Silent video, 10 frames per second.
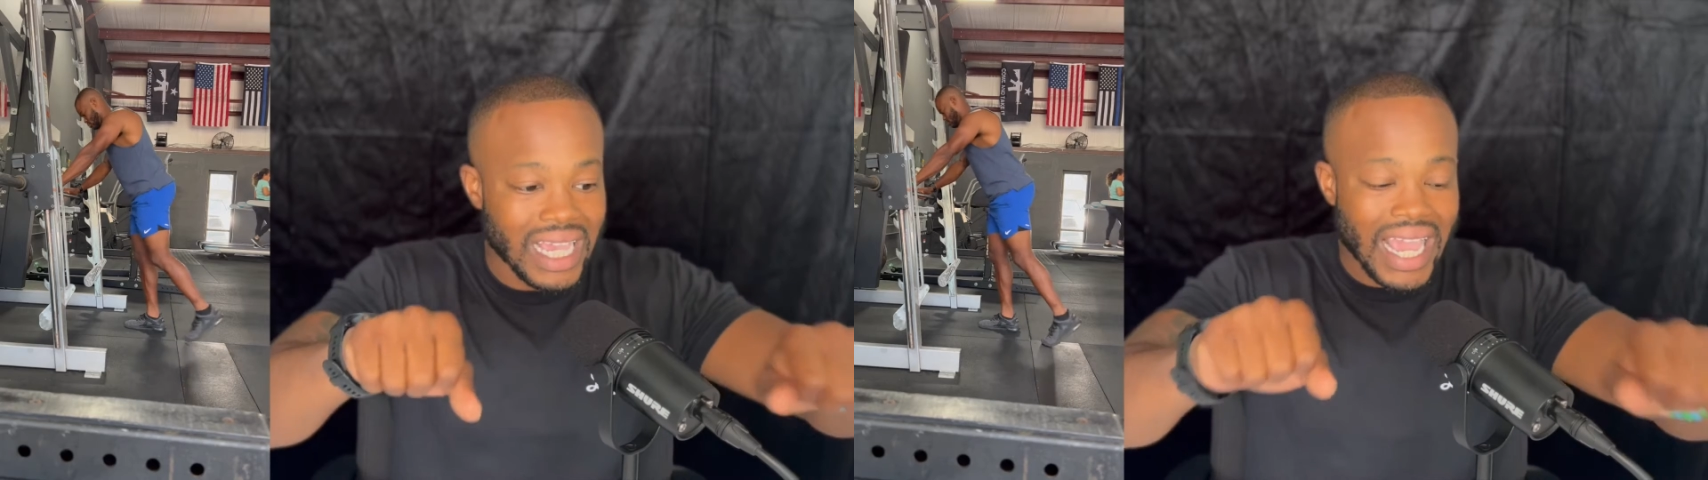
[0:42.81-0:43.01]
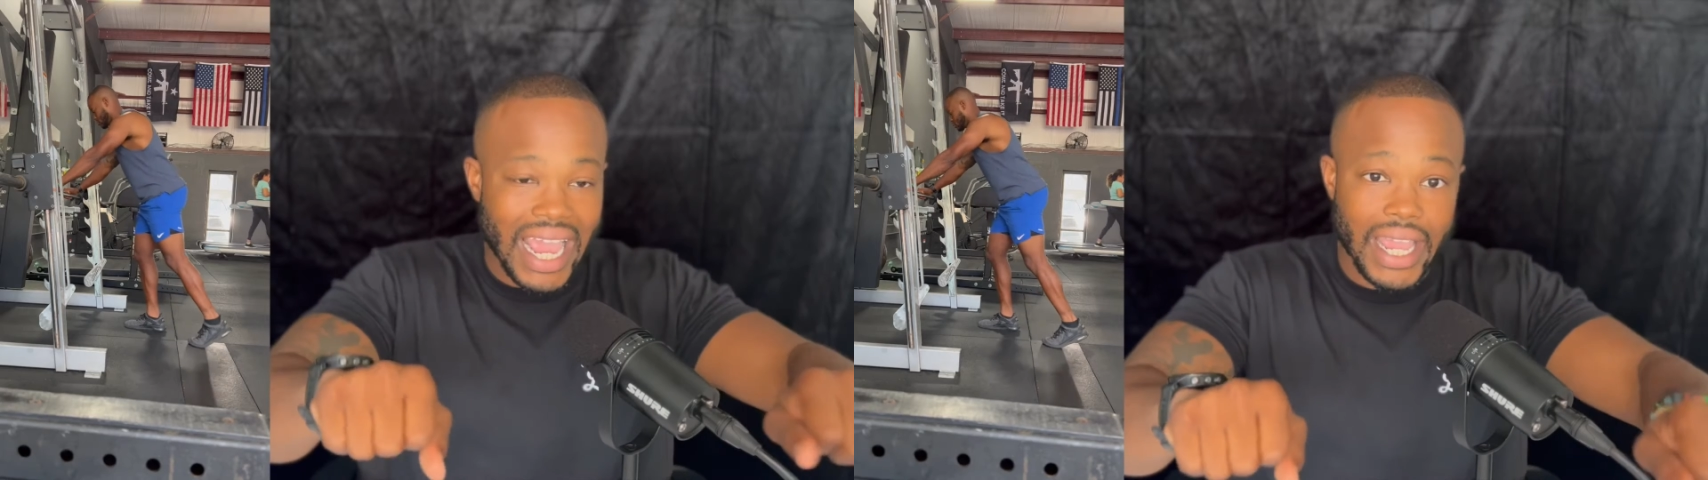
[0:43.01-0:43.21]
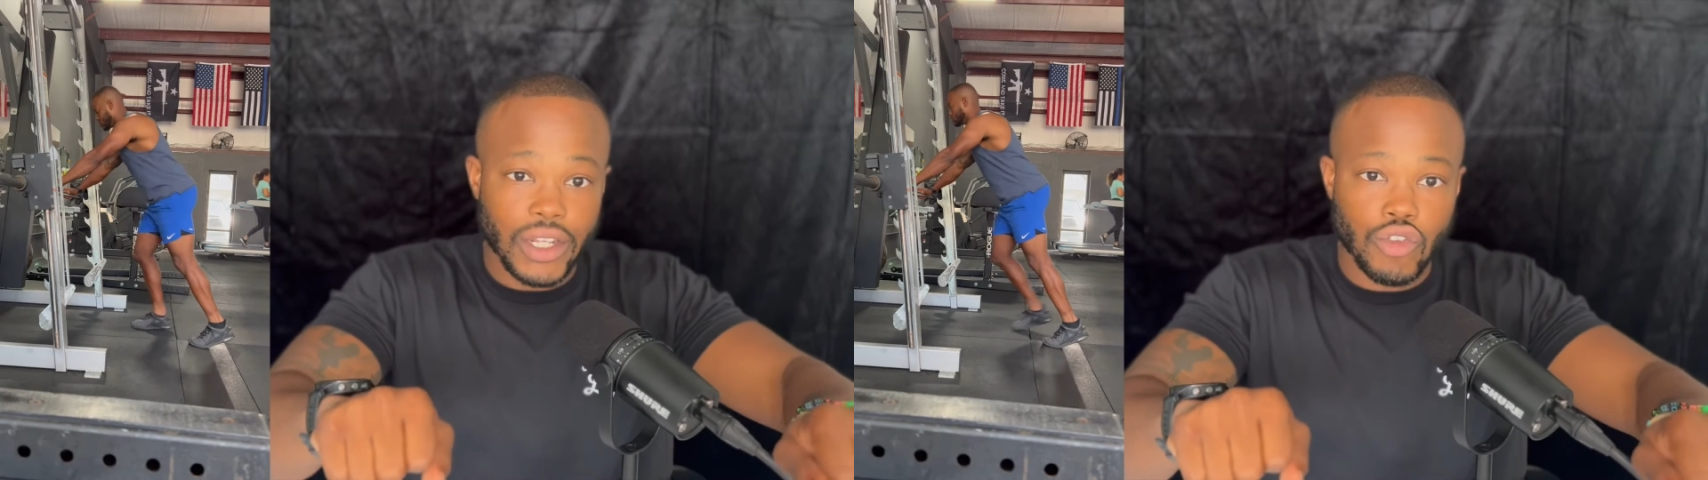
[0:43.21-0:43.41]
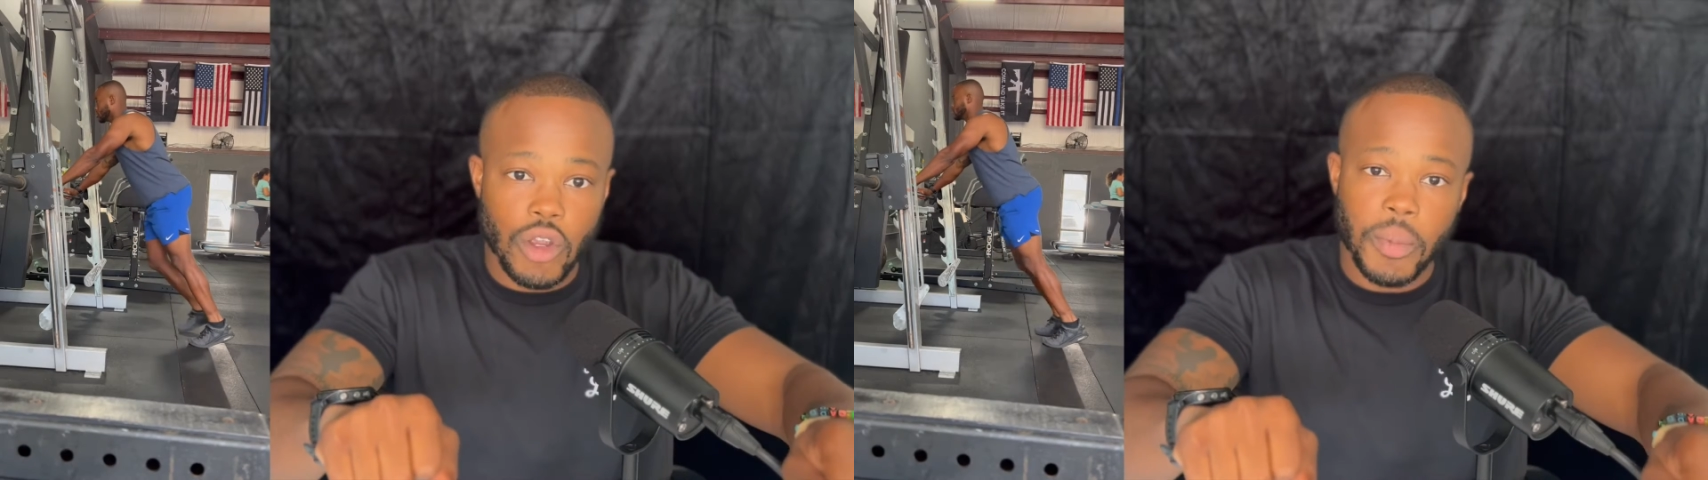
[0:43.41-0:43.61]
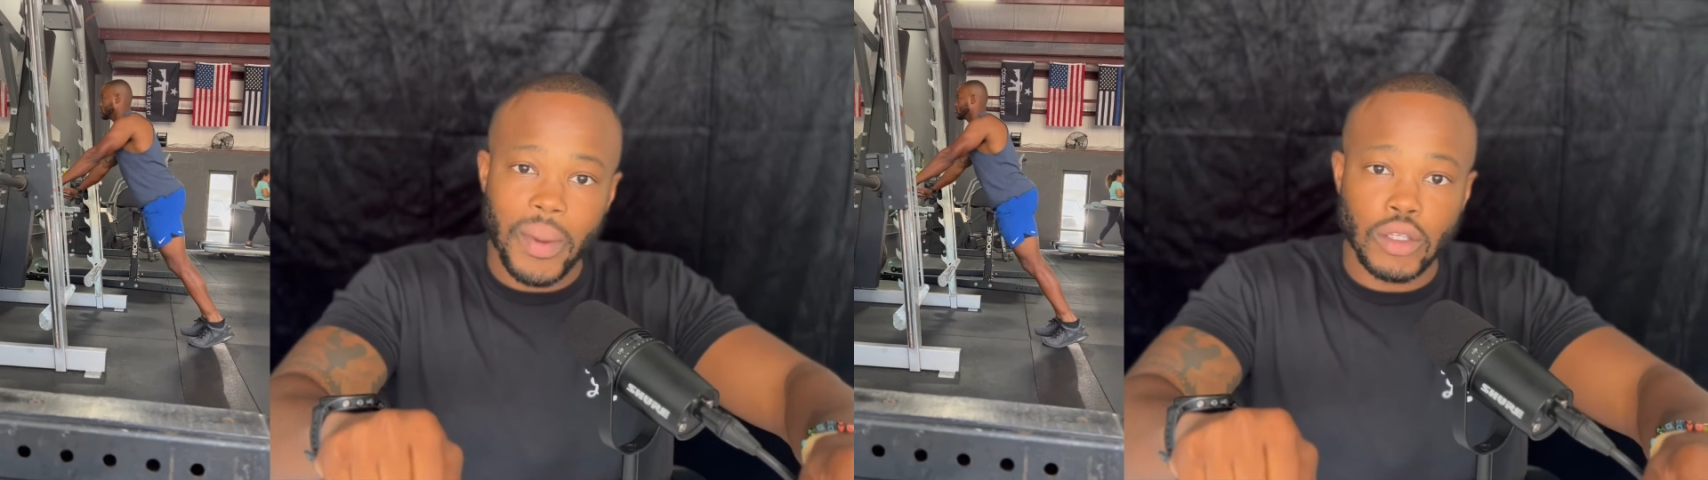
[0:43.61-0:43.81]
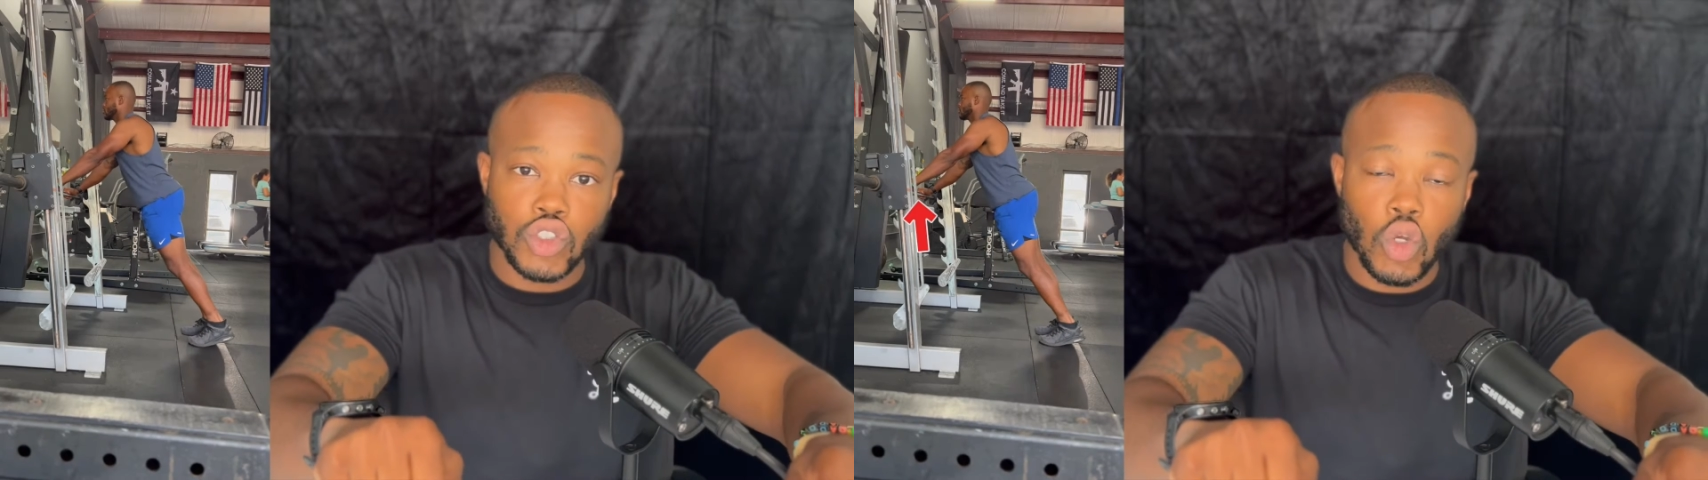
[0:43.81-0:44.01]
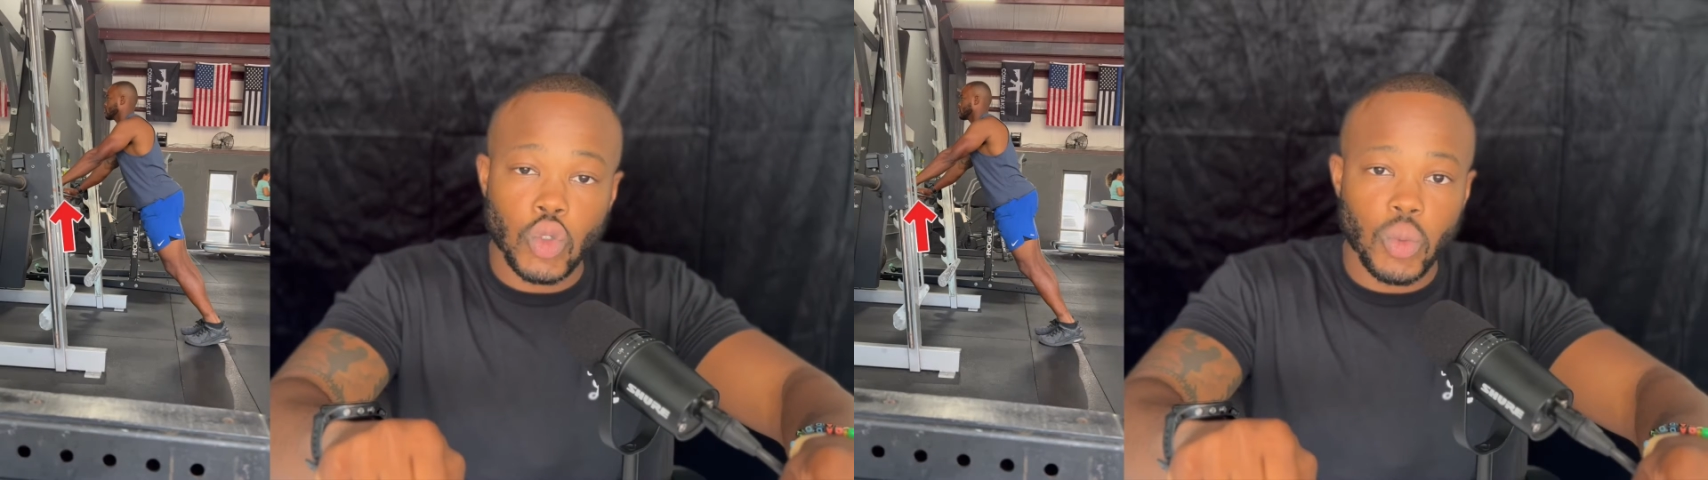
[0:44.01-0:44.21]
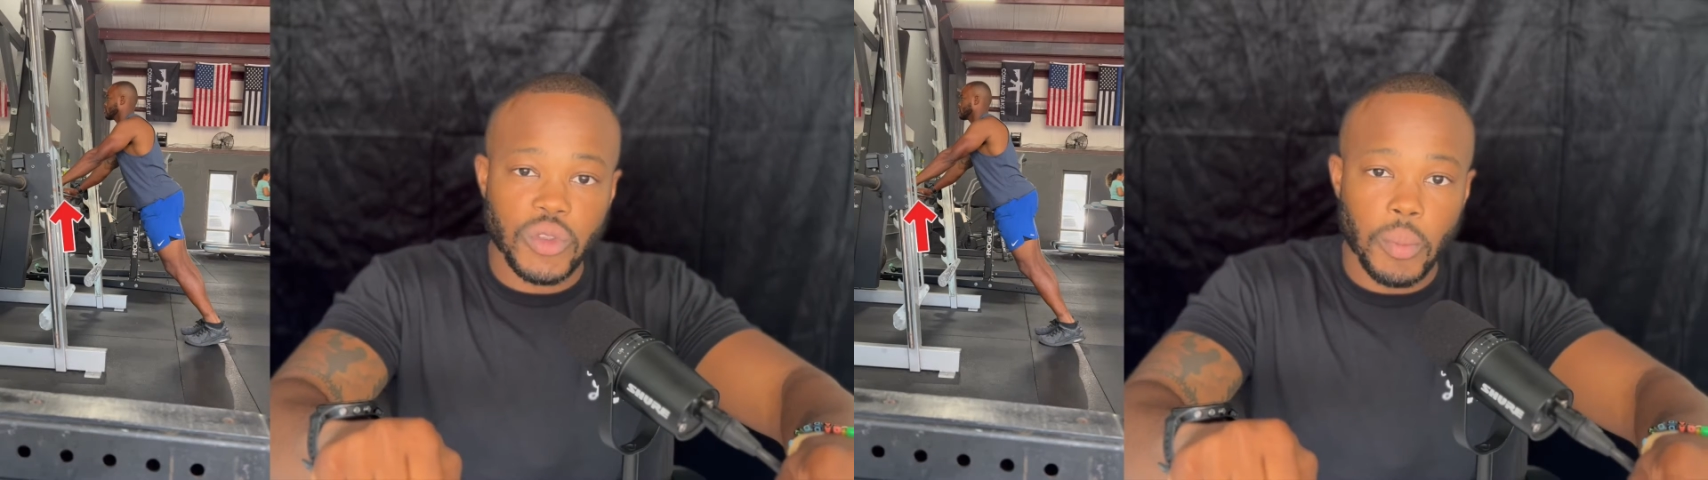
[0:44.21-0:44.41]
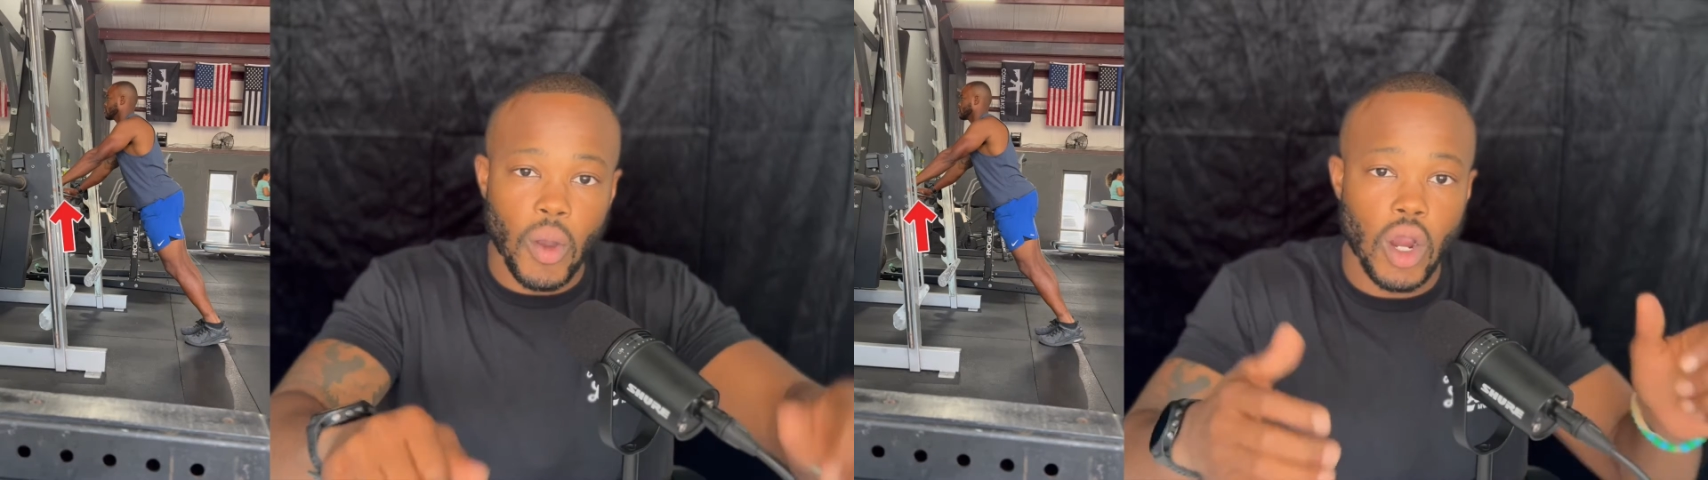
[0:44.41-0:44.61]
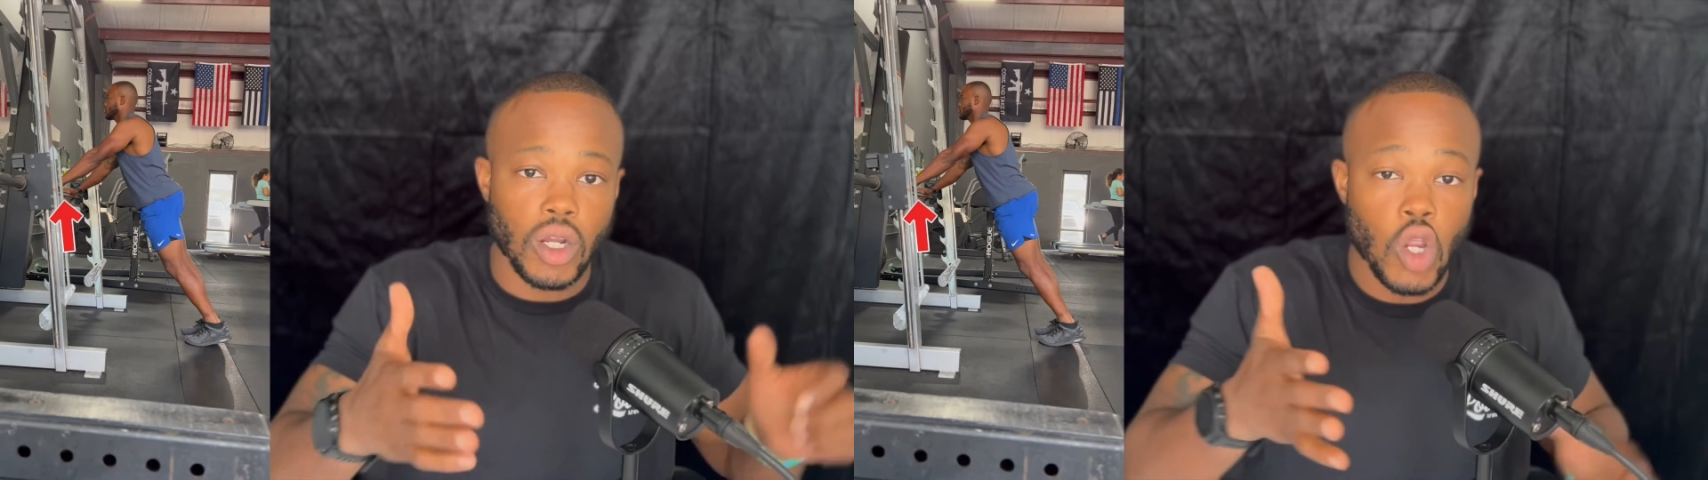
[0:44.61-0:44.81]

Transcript: hand grip about shoulder width apart,